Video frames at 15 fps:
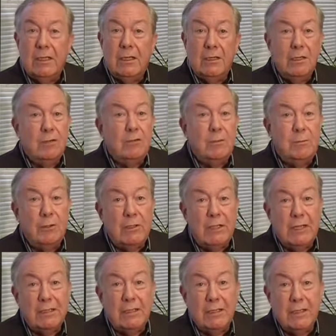You know, he put
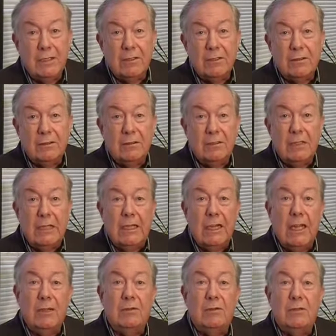that together
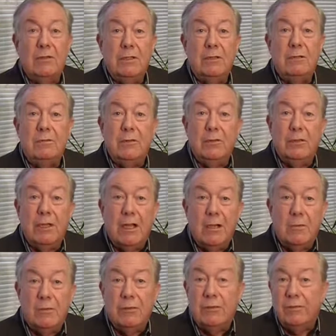after interviewing
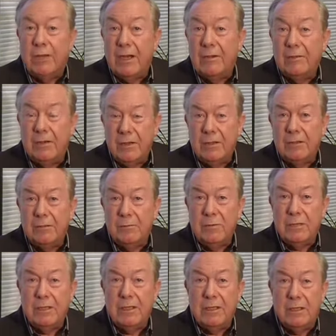almost 500
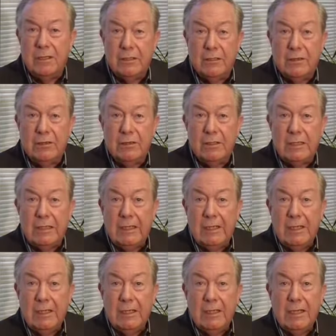millionaires.
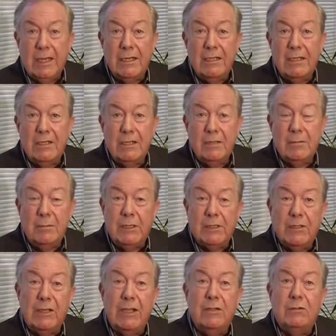And he did it
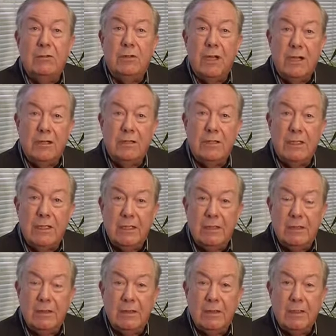because Andrew Carnegie
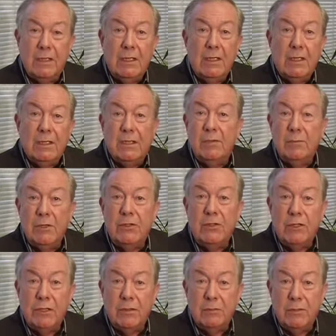
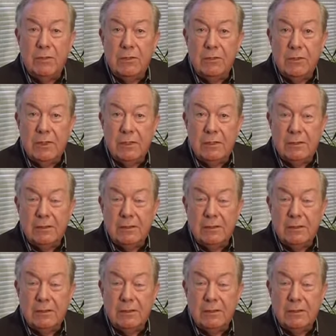commissioned him to do it.